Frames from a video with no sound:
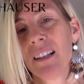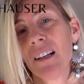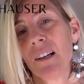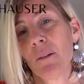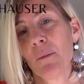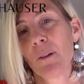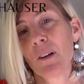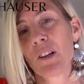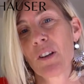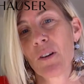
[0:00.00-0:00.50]

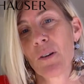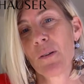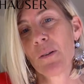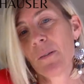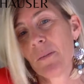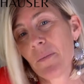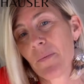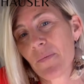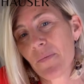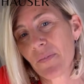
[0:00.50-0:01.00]
where
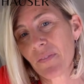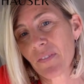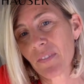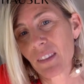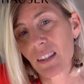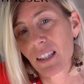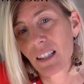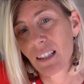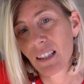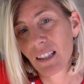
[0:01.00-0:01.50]
you
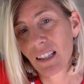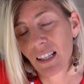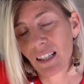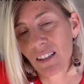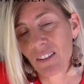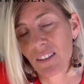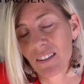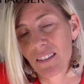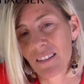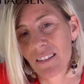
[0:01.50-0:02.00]
can
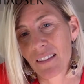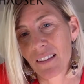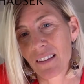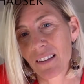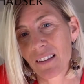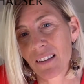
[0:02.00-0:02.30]
just